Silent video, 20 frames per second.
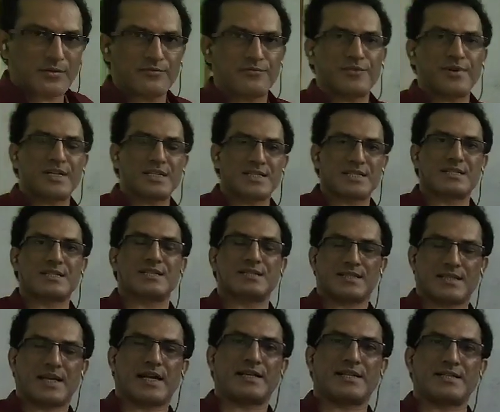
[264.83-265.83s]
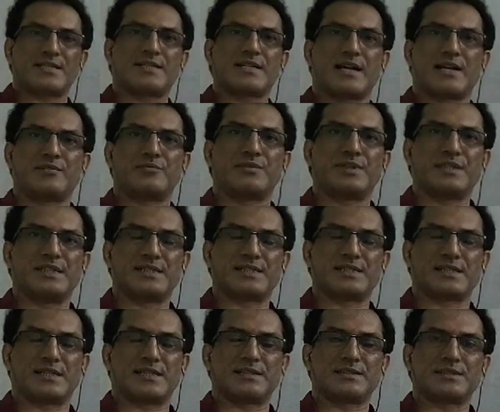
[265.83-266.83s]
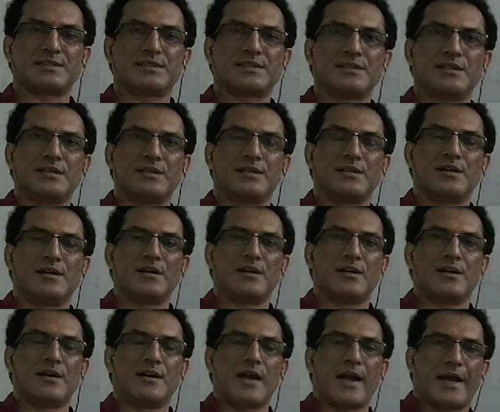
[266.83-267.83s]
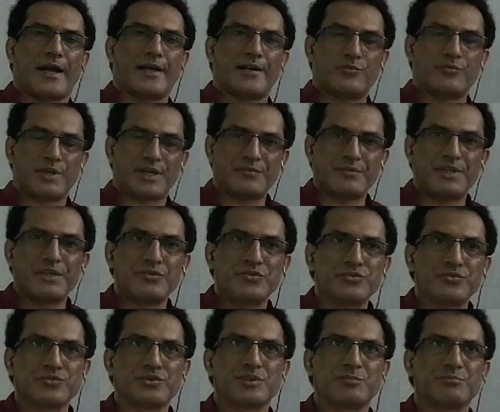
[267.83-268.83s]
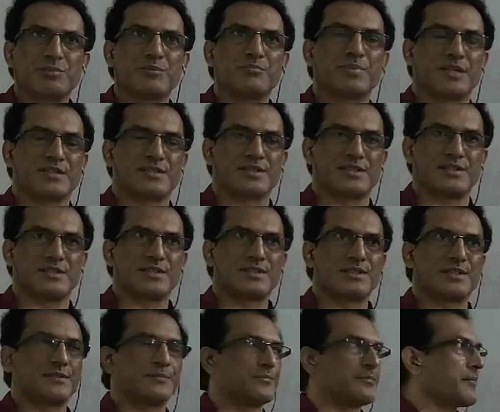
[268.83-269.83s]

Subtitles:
first tense that we discussed, and when we use simple present,